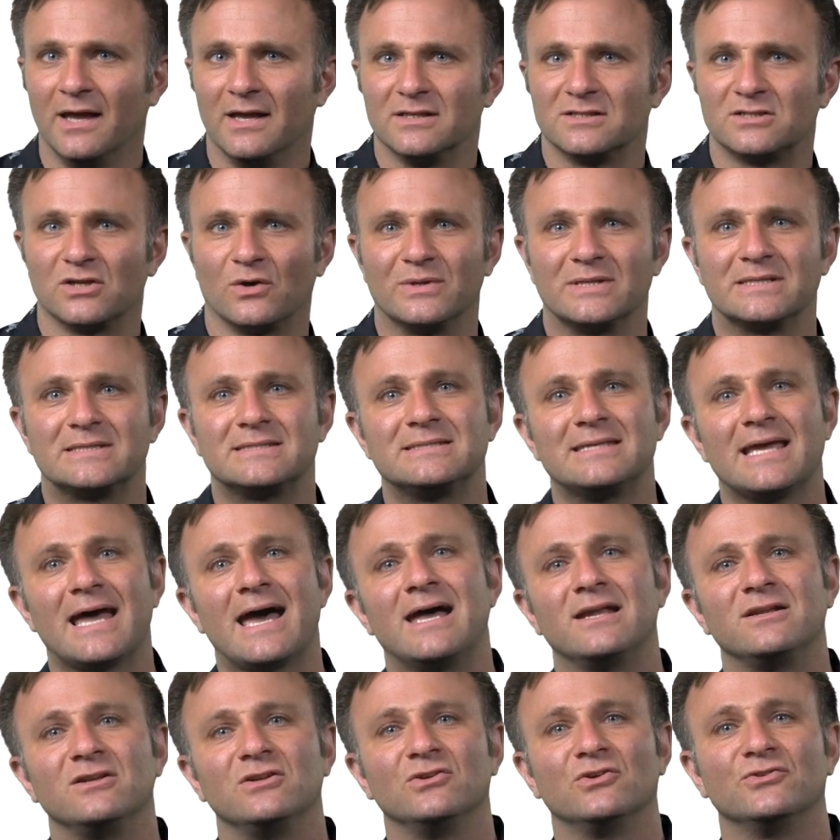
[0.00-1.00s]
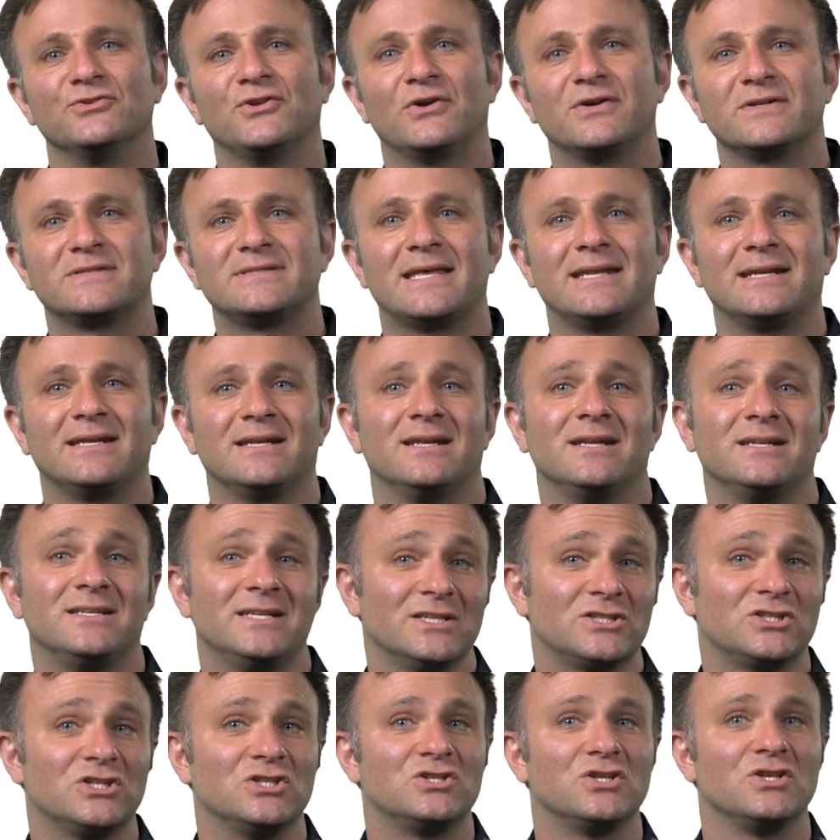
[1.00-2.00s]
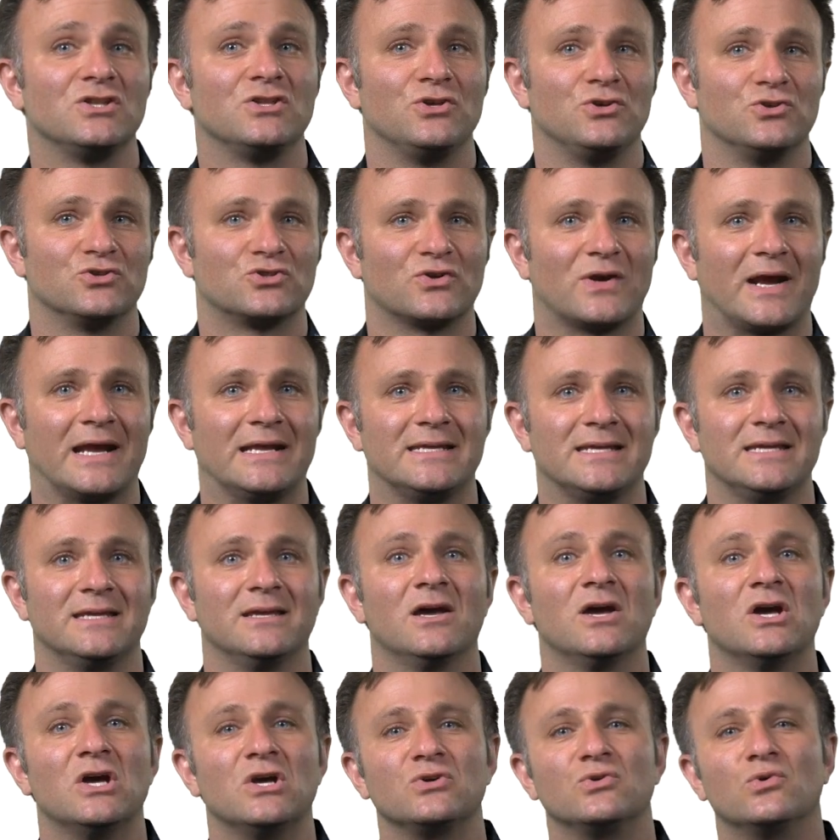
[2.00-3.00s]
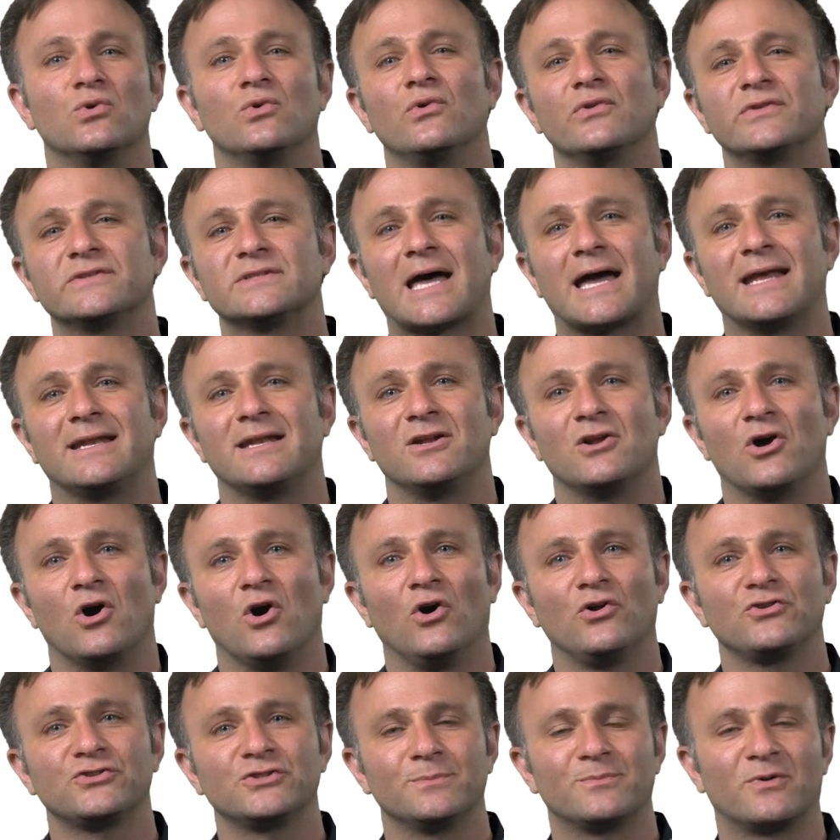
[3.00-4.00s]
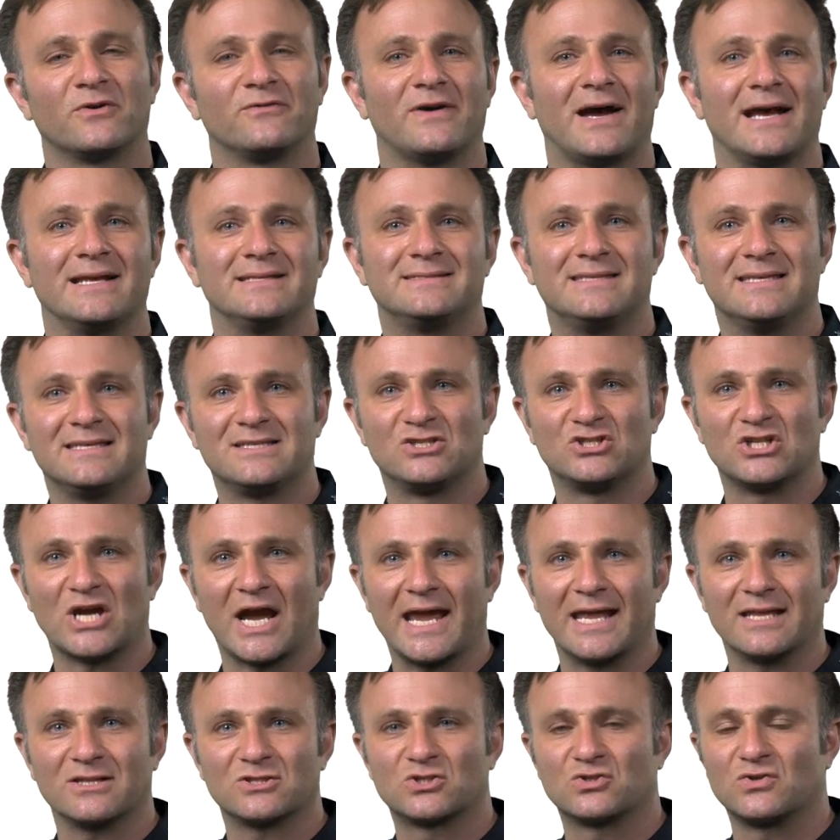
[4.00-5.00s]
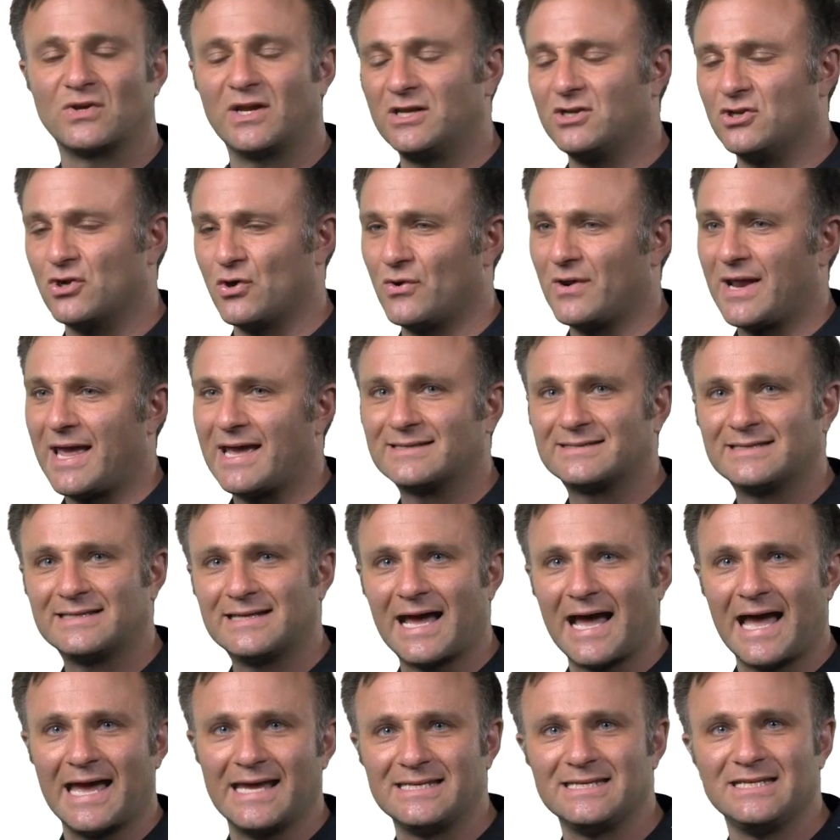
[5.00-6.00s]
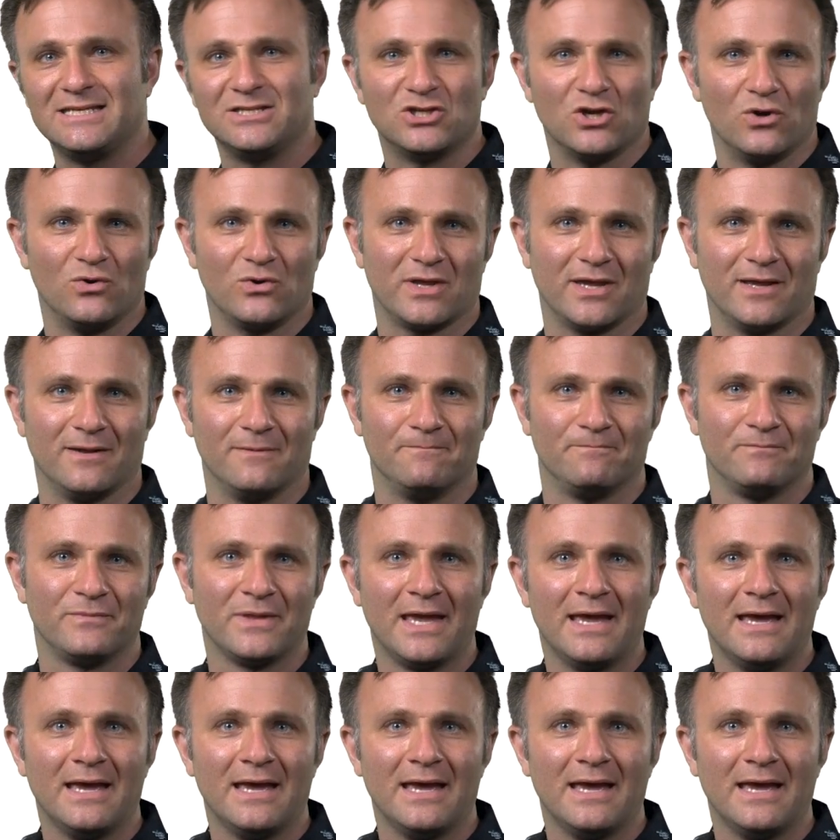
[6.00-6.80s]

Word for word: So instead, you'll notice that in addition to the user I D, Google Sign-in also provides this giant string known as an I D token.